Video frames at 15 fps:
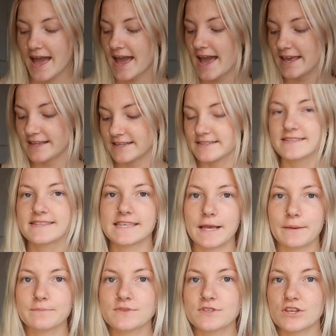a
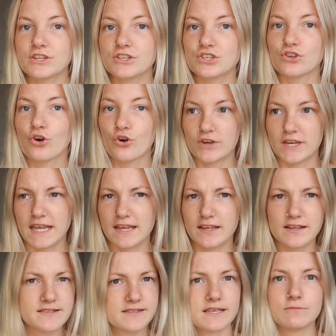zip hoodie,
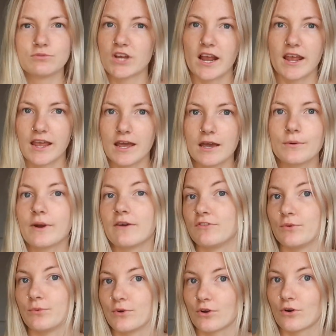a zip jacket,
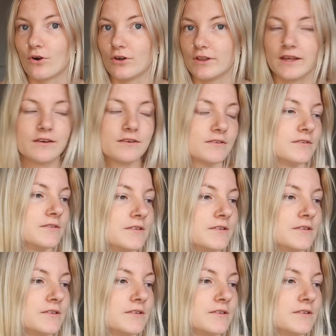whatever you want to call it.